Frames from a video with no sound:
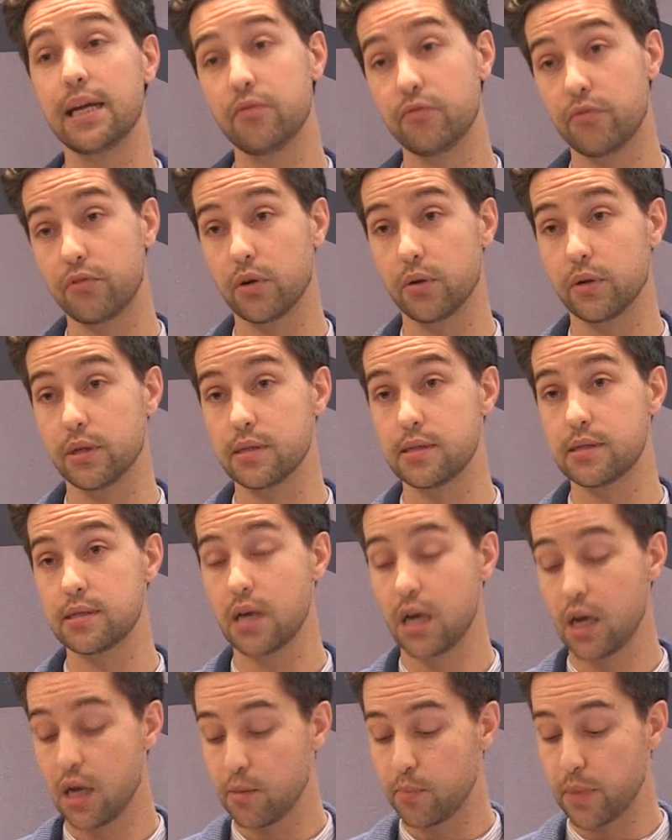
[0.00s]
influence
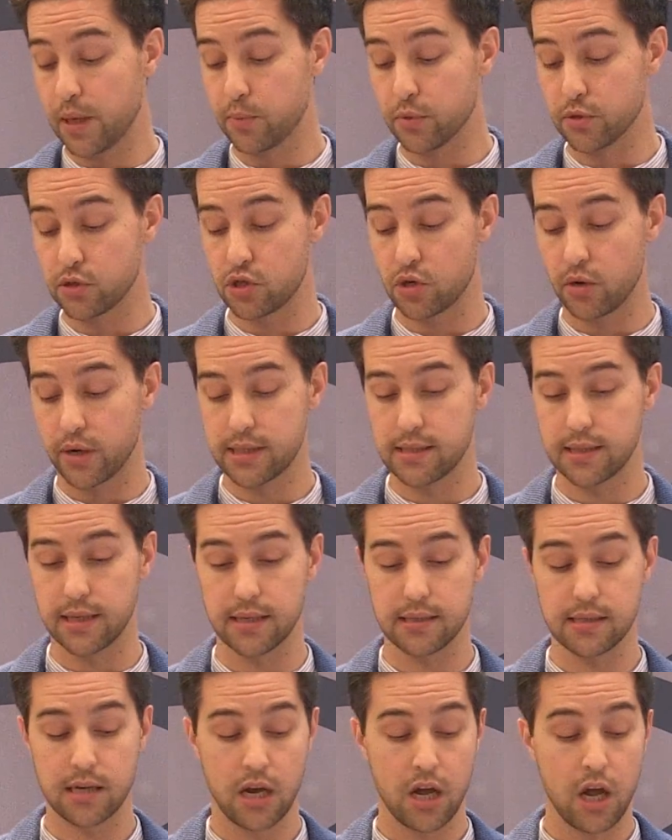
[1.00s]
people's
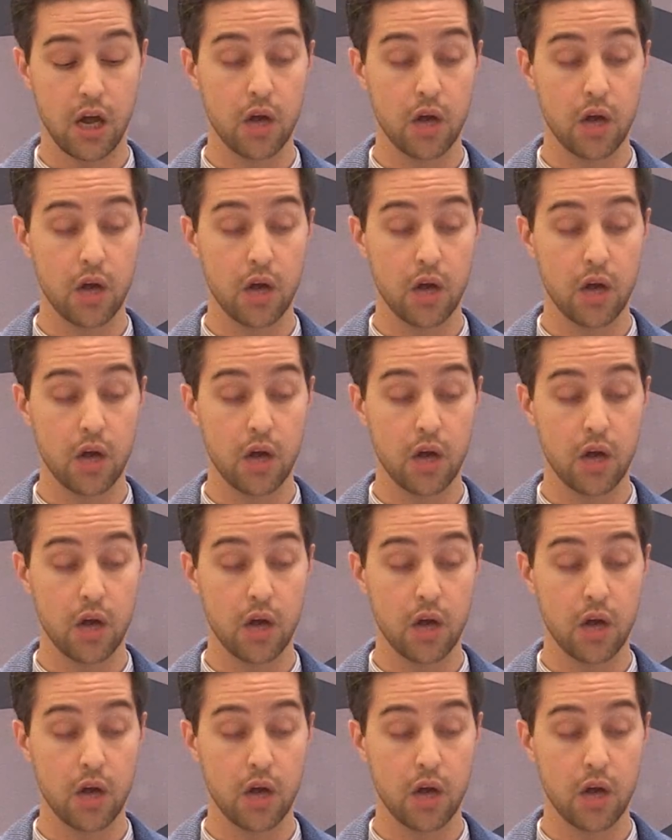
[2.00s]
choices.